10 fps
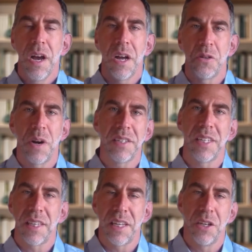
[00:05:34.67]

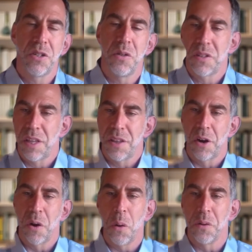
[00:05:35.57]
addressing the issues that
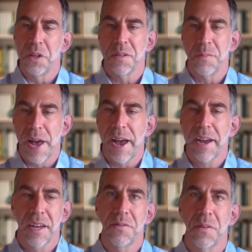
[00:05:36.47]
are holding them back
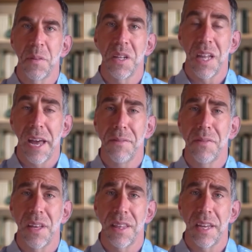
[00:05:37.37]
from the life
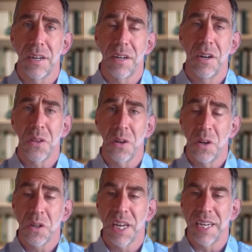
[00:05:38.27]
that they're
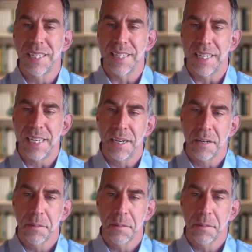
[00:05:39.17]
looking to lead.